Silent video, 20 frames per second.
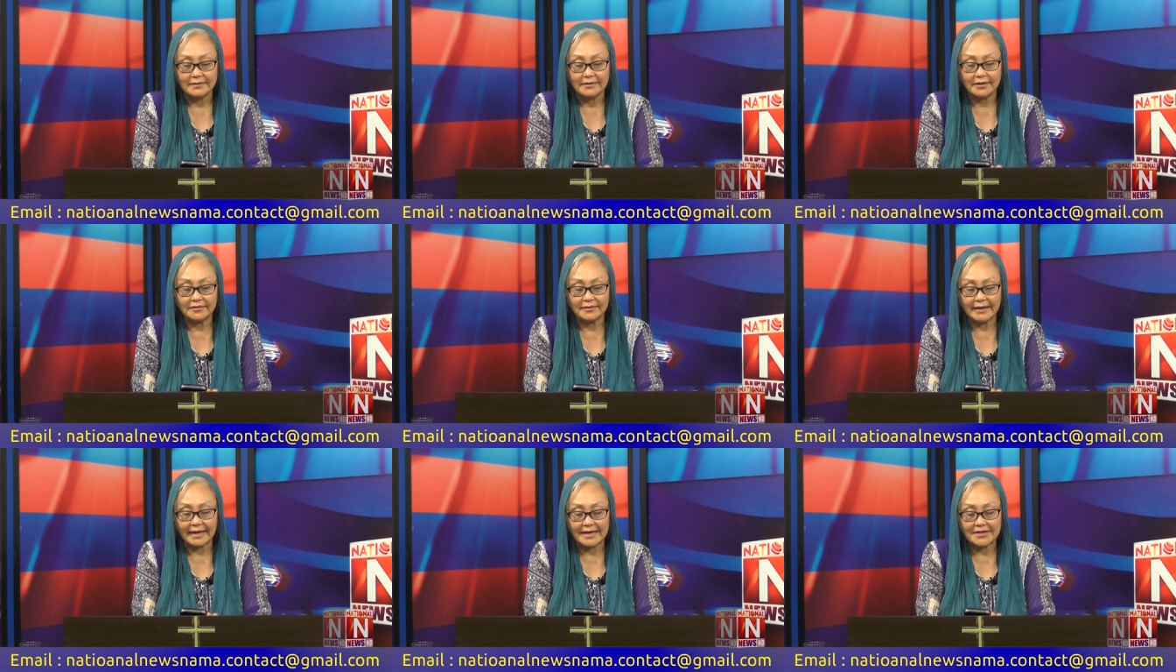
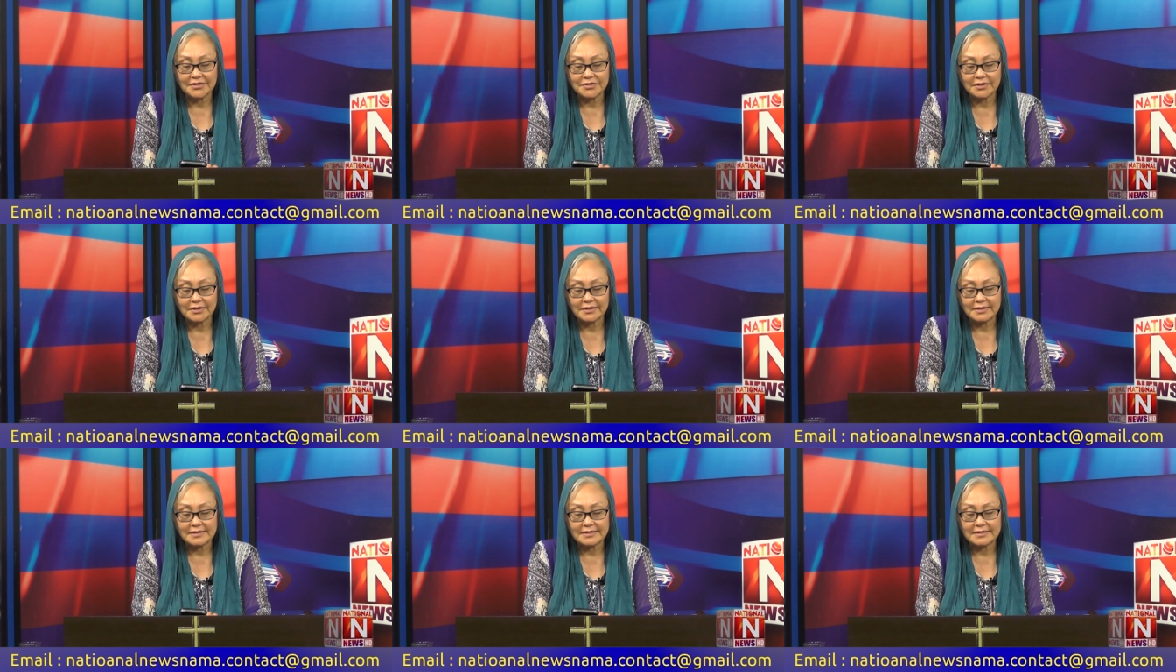The
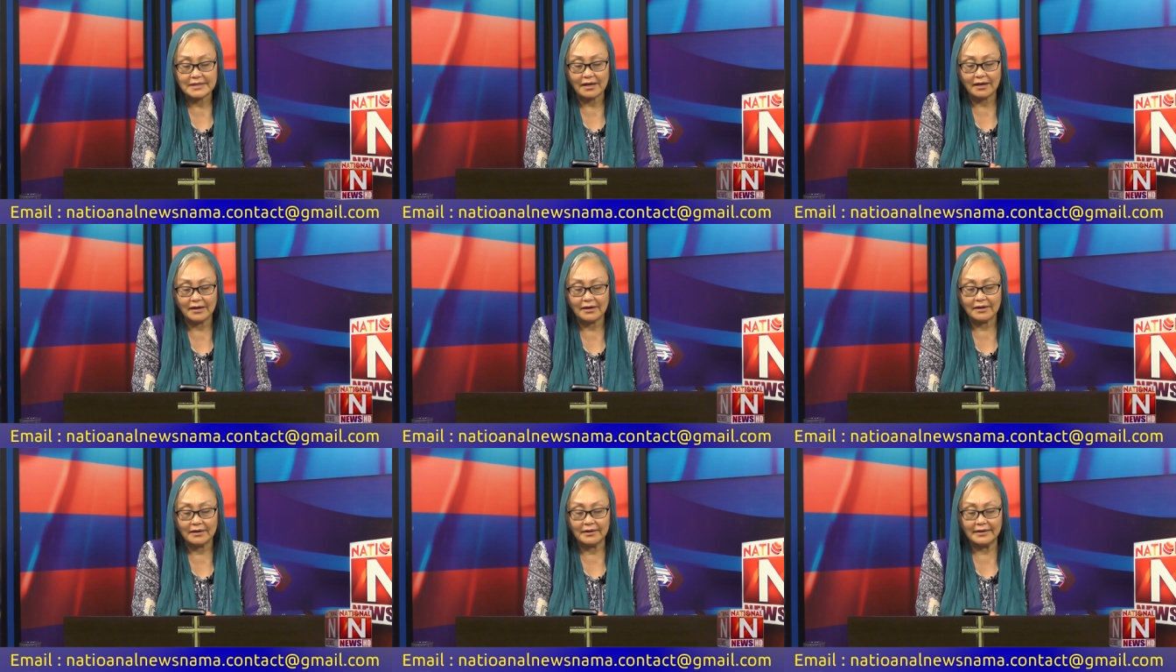nations
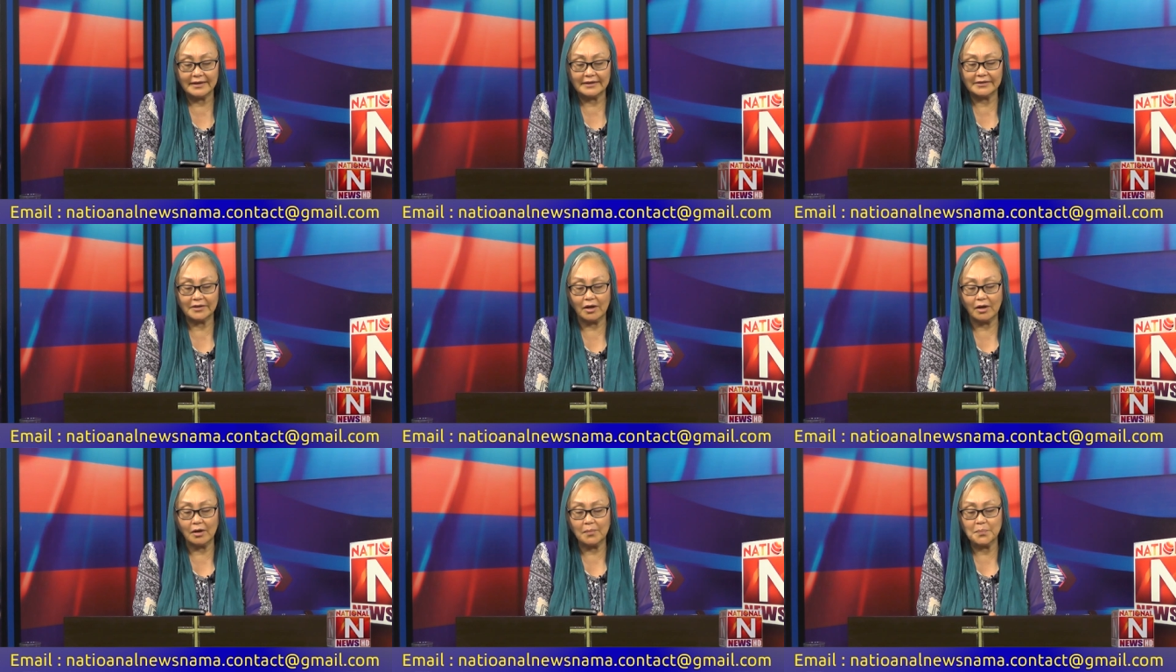are
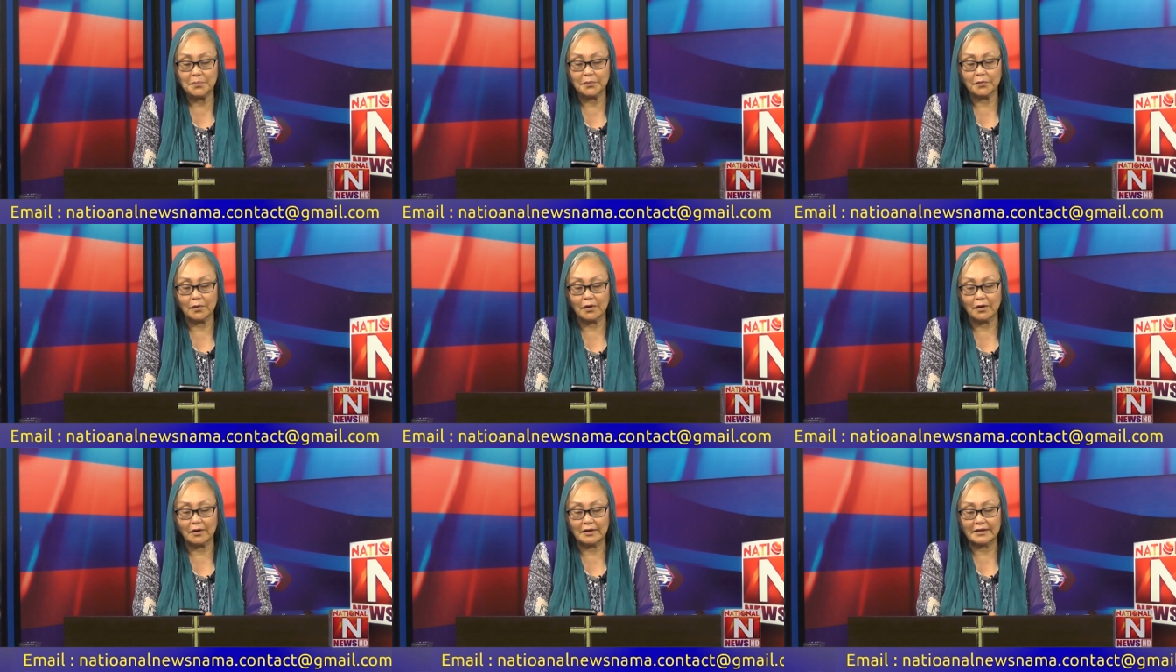in
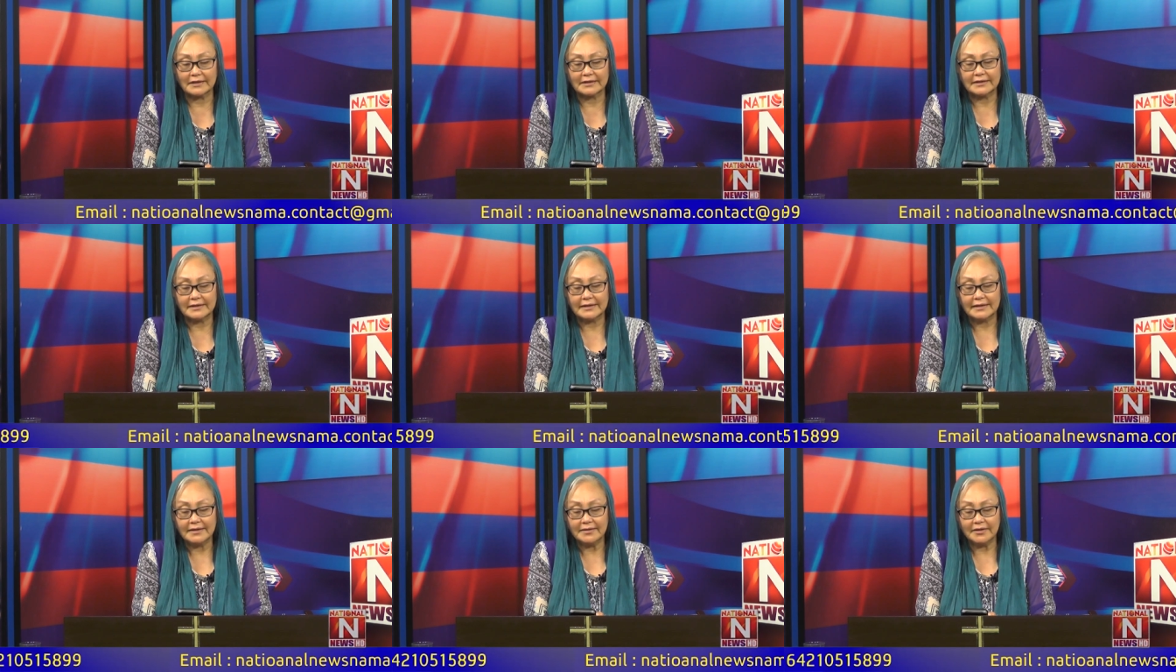uproar.
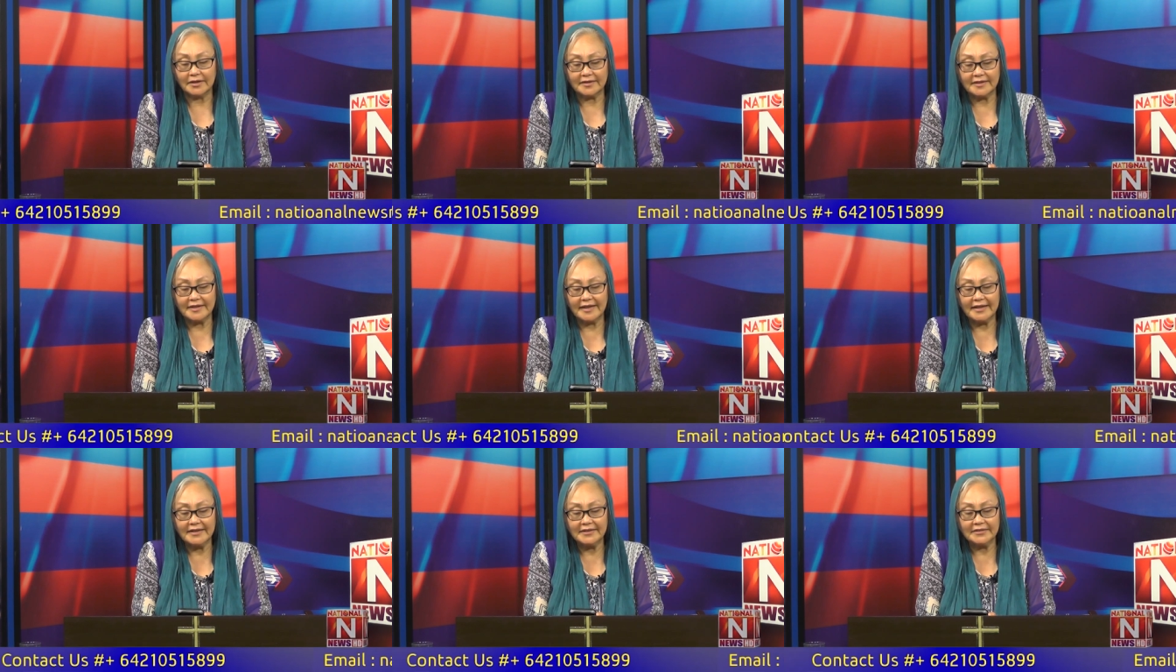The
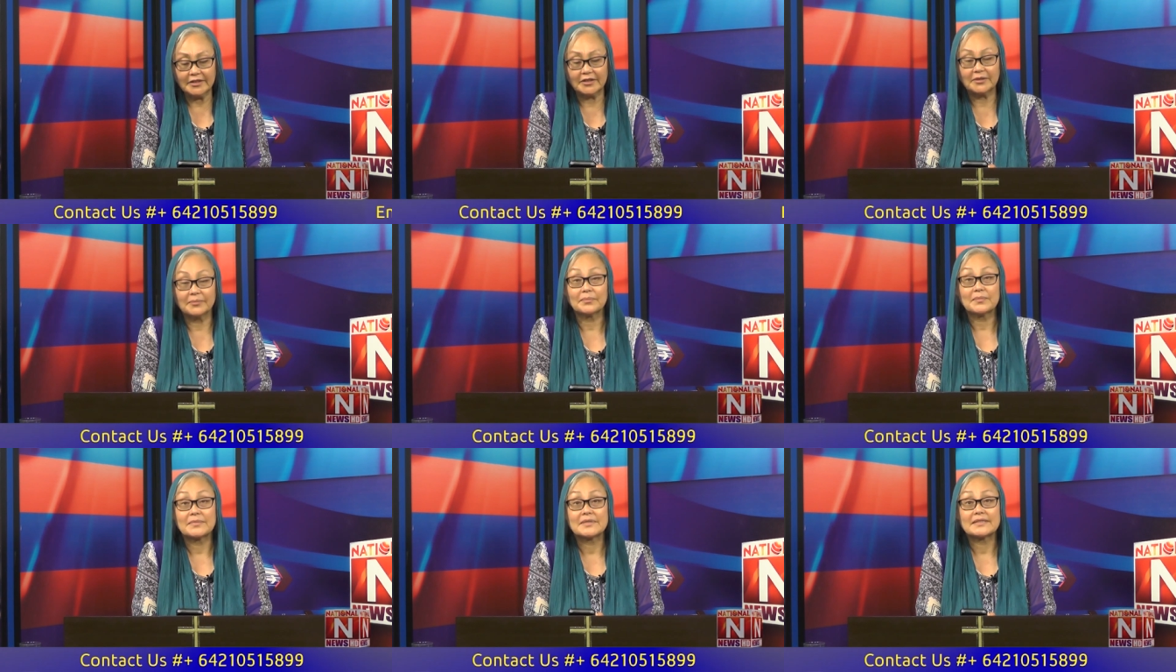
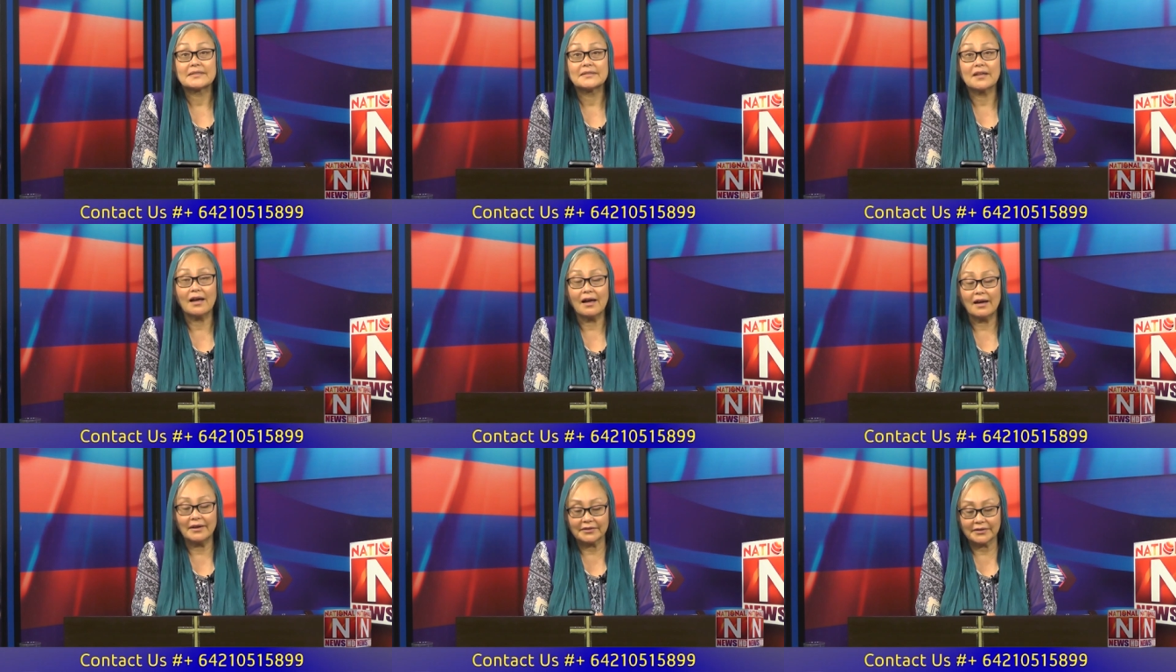kingdoms
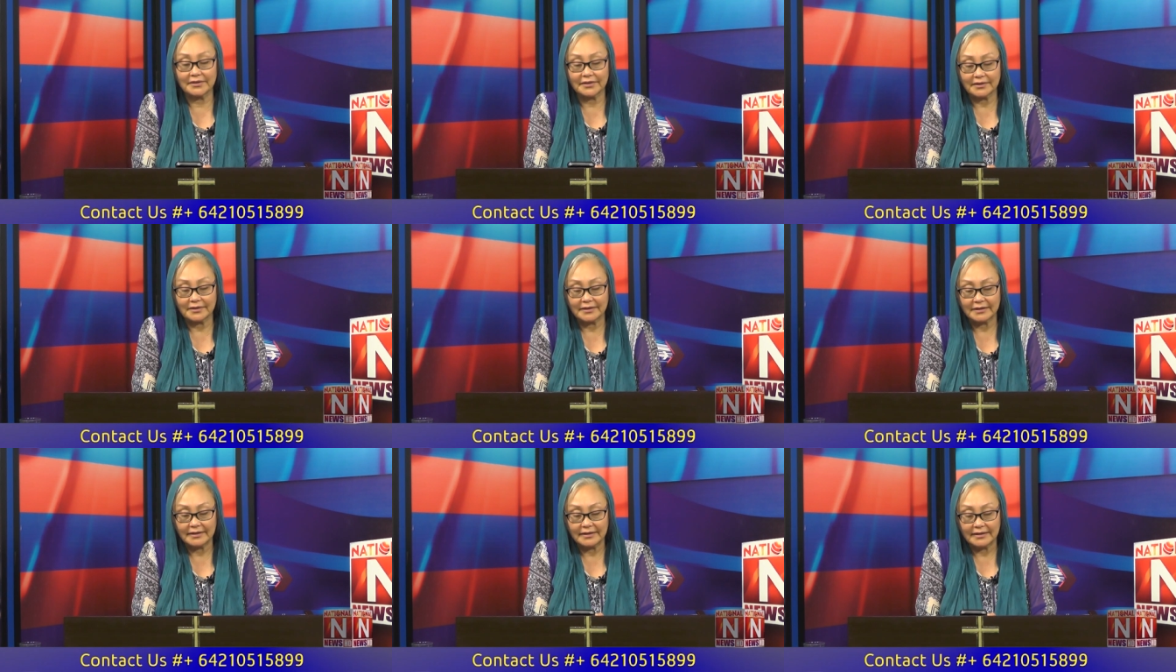totter.